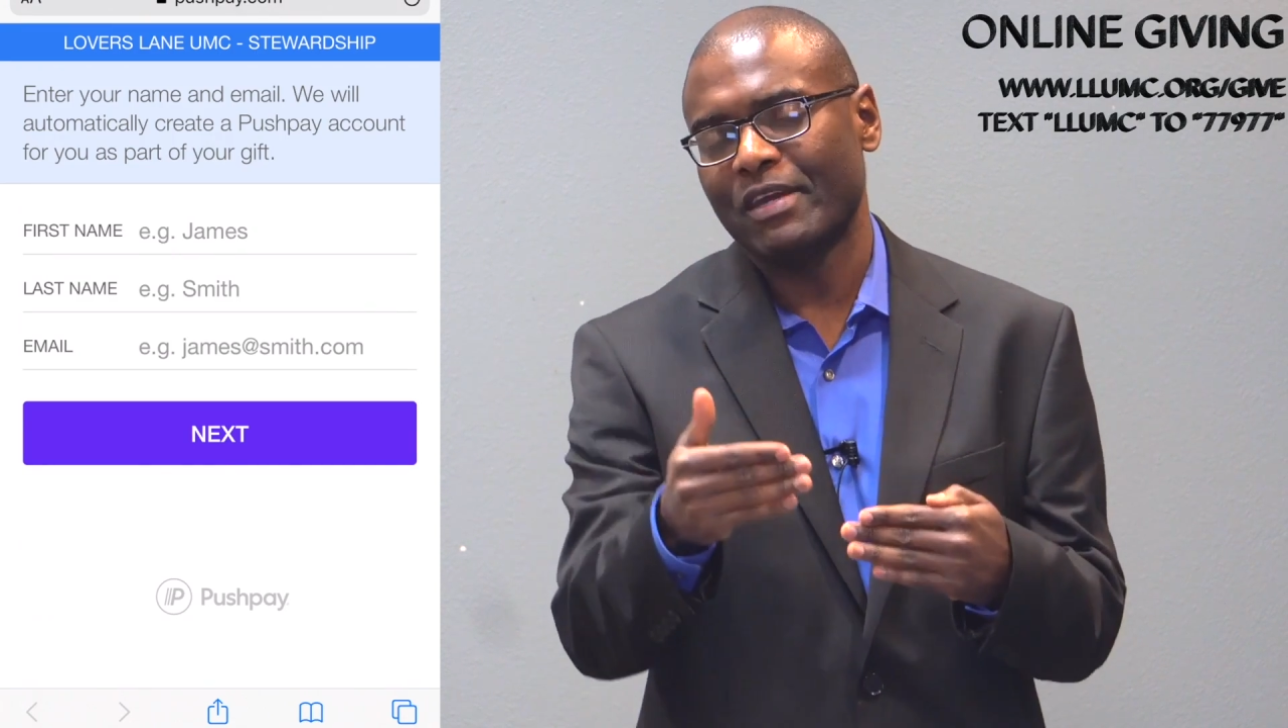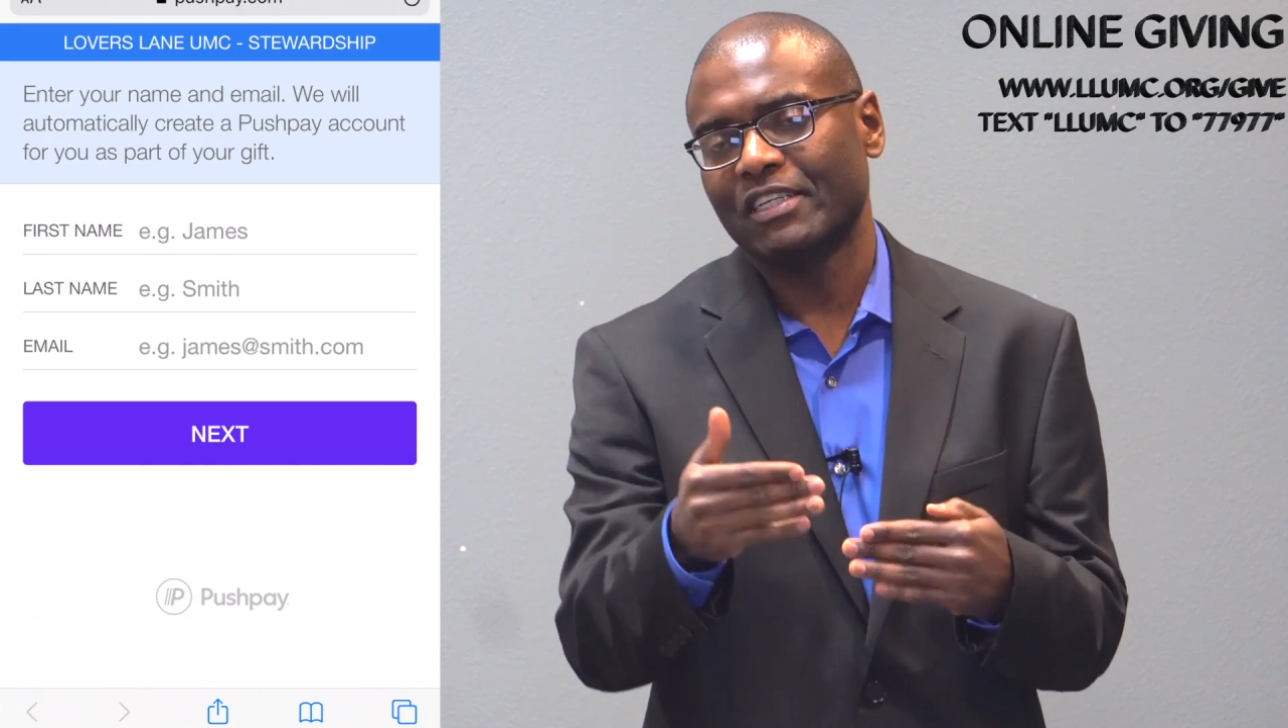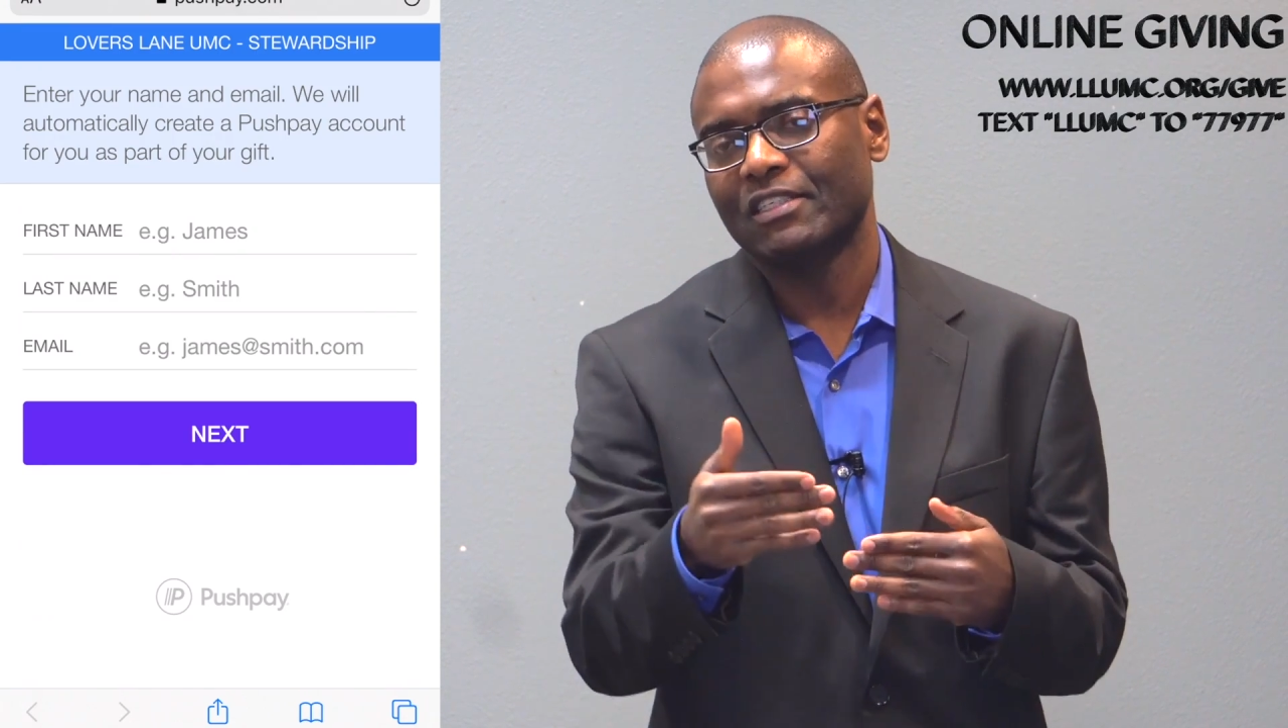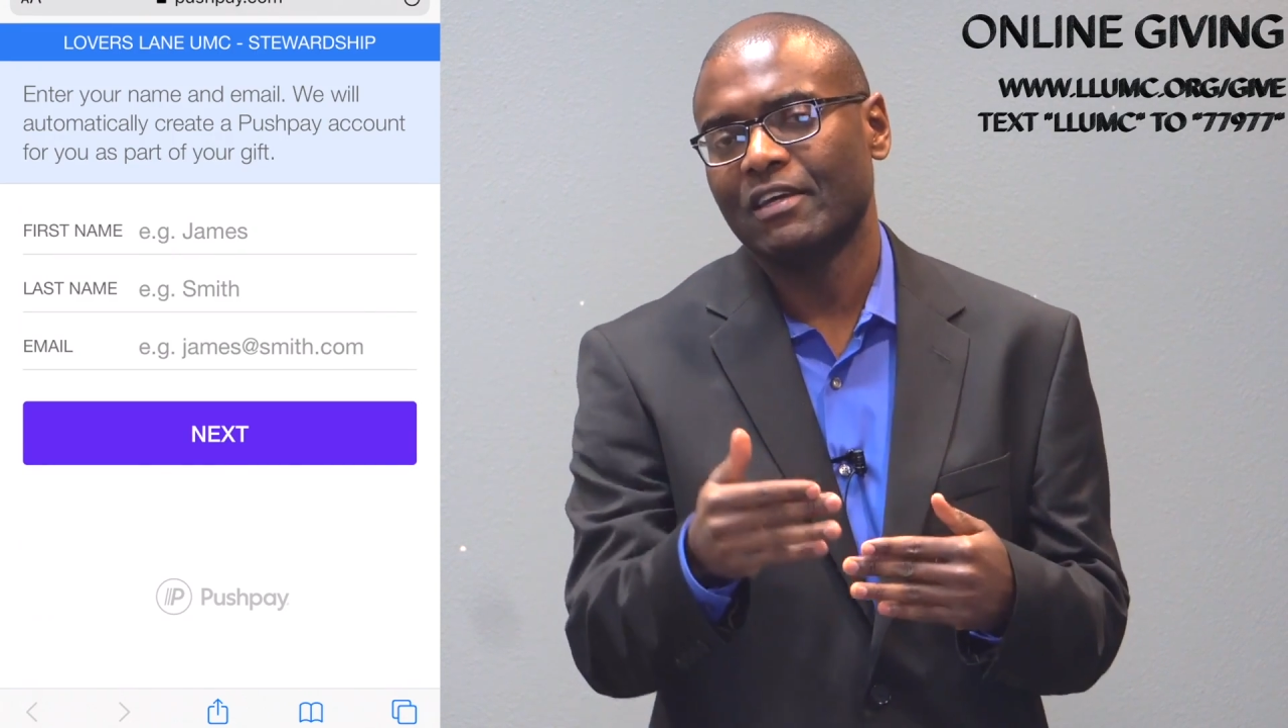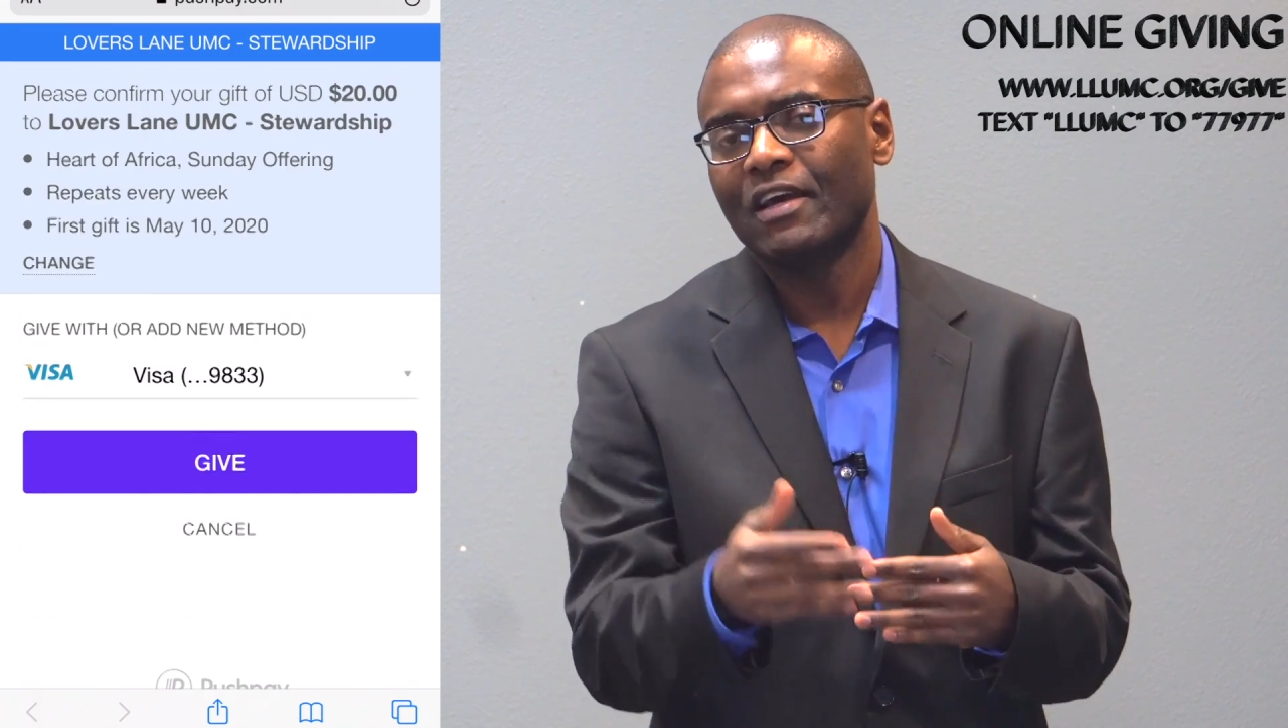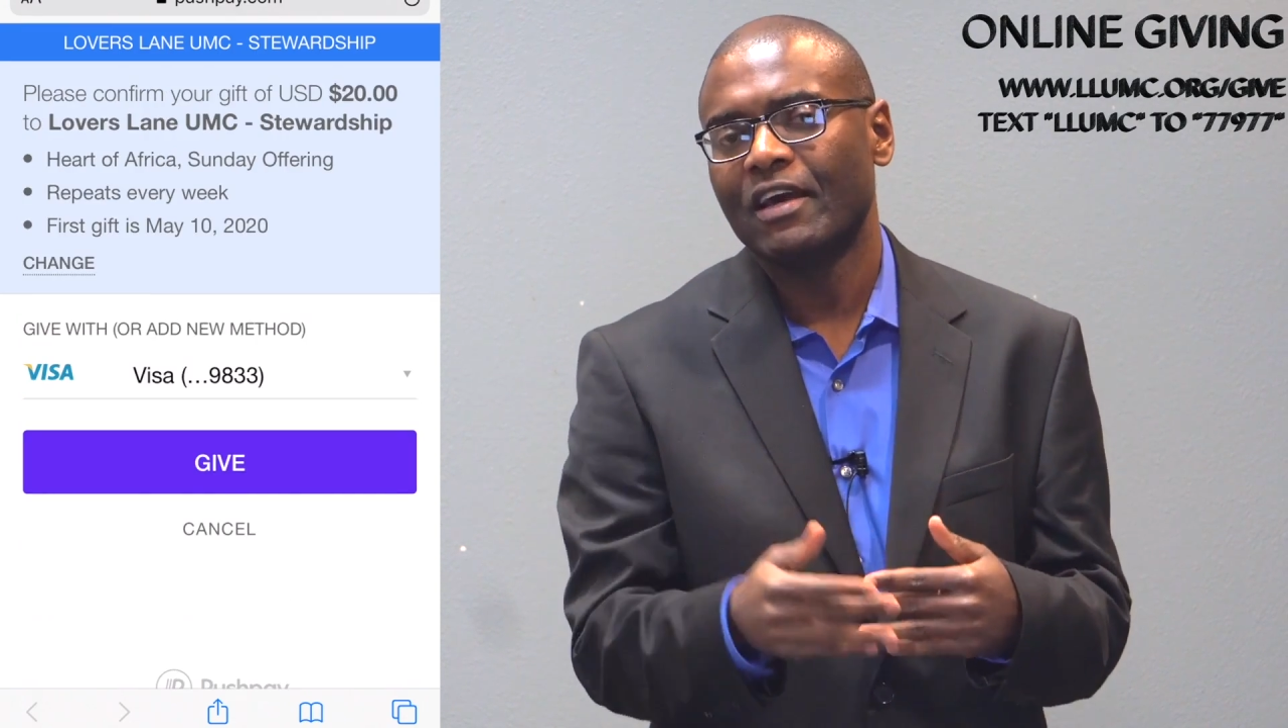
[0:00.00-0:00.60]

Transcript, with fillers: page.